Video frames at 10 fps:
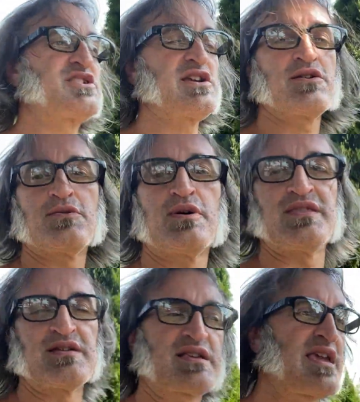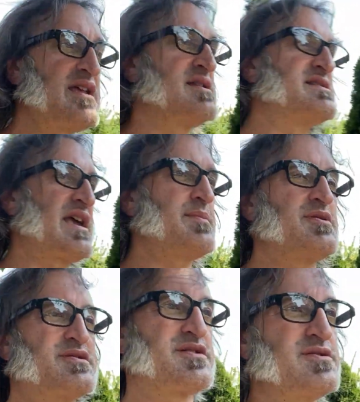cheer when the kid is able
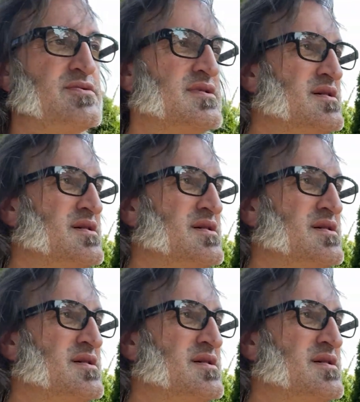to